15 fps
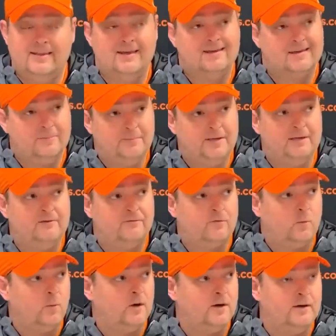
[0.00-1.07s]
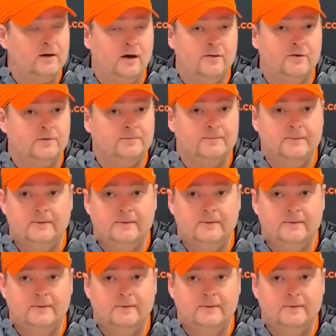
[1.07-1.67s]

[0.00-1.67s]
then competing for one another.